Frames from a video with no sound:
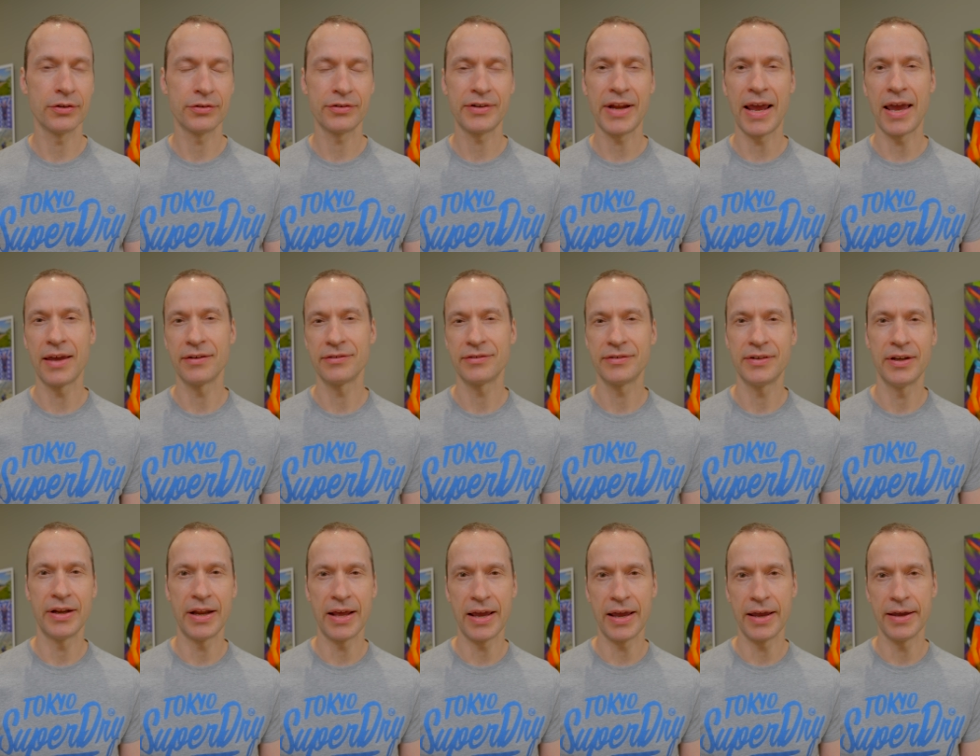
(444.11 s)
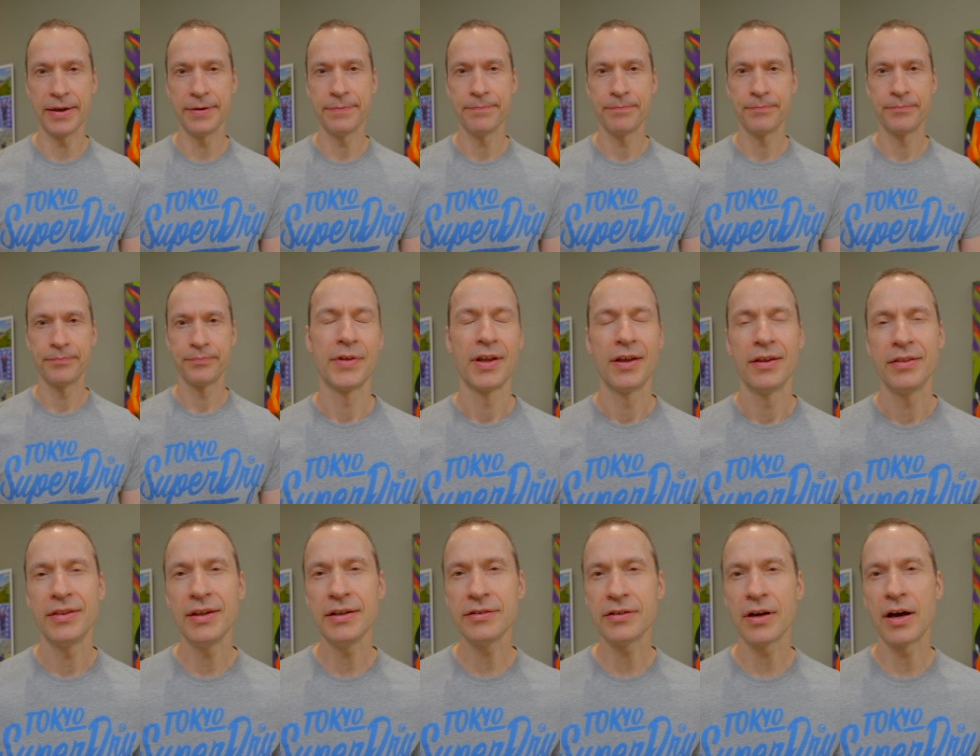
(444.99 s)
stands today.
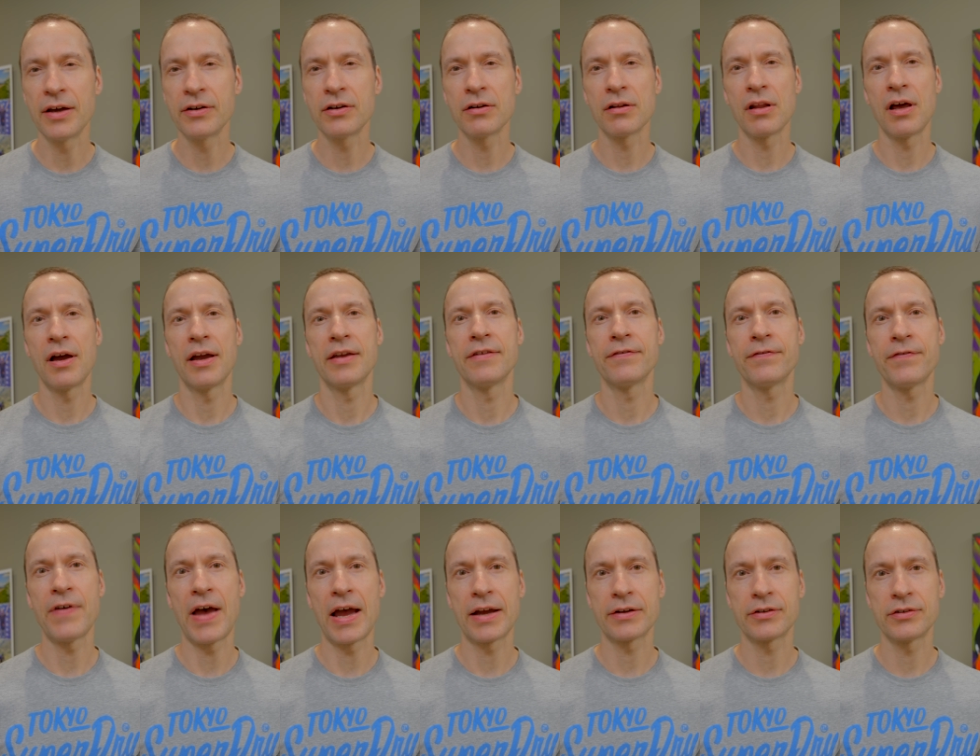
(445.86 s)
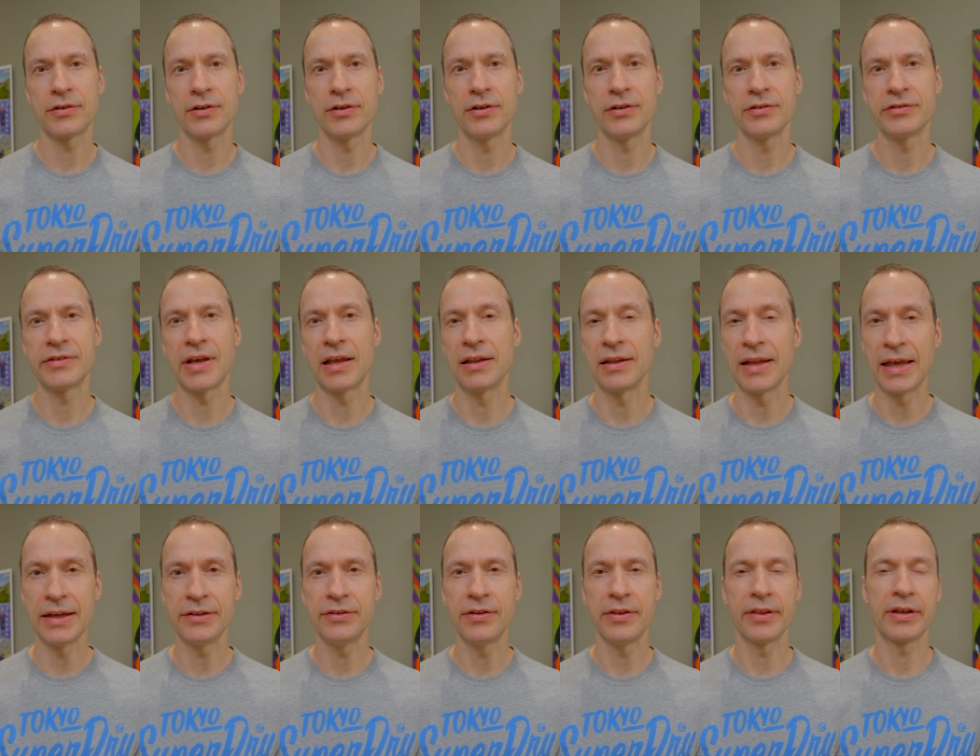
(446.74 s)
These underlying factors that
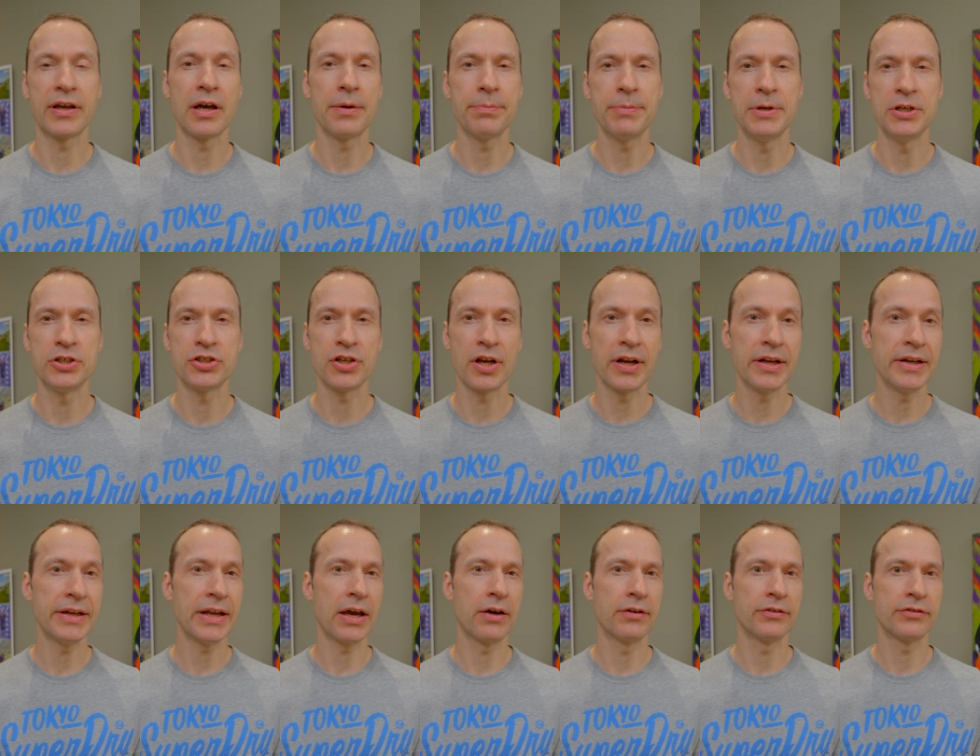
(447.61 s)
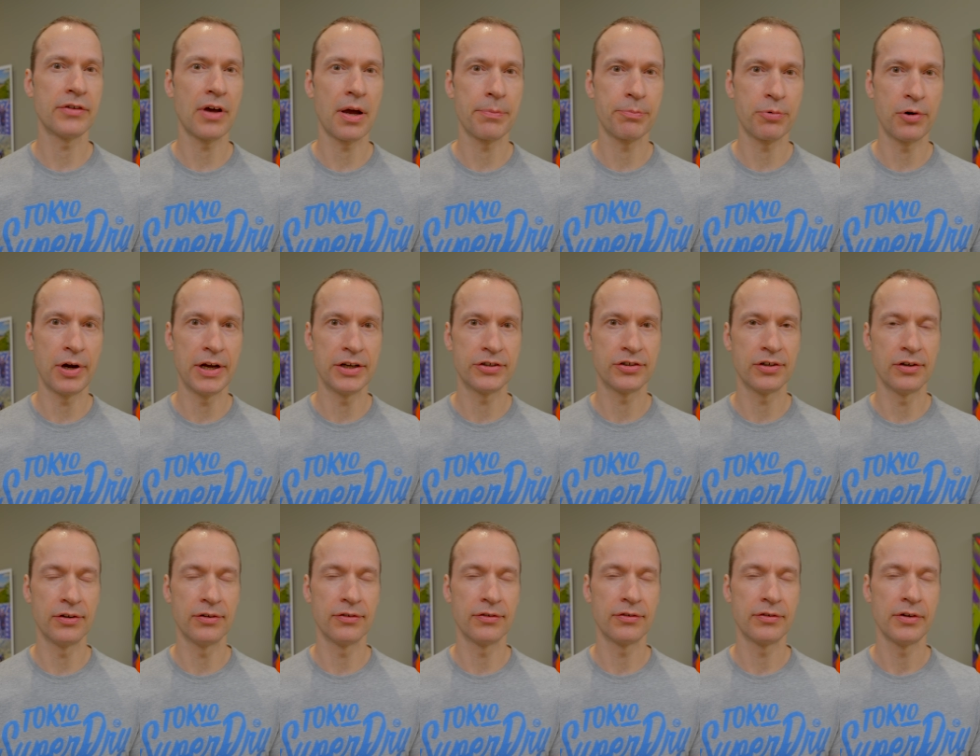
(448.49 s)
led to the company shutting down its
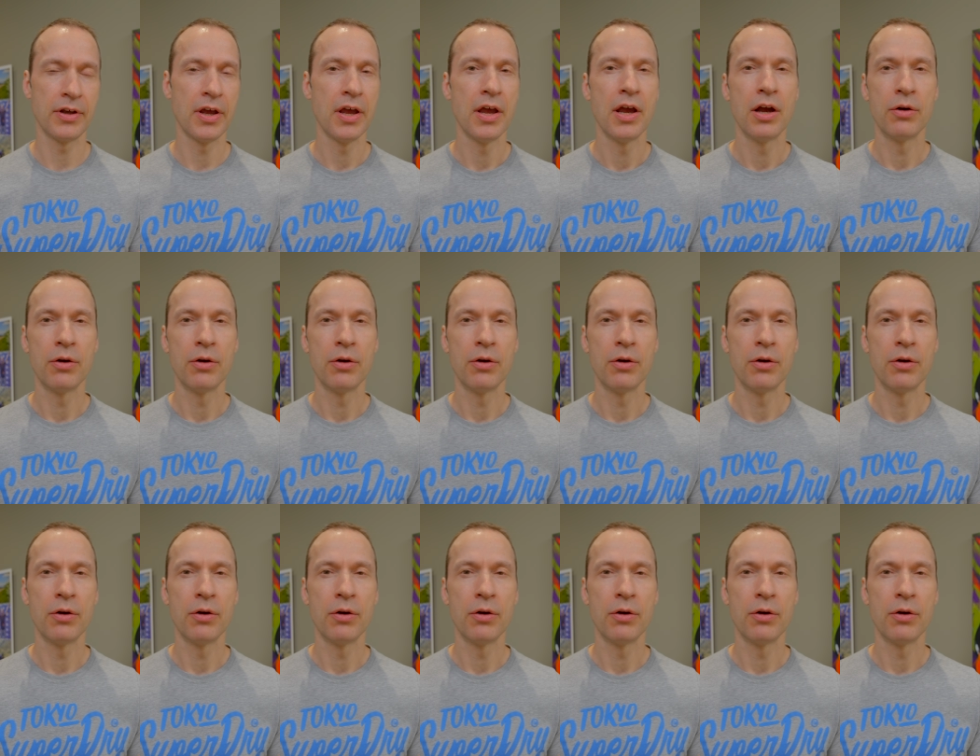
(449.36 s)
operations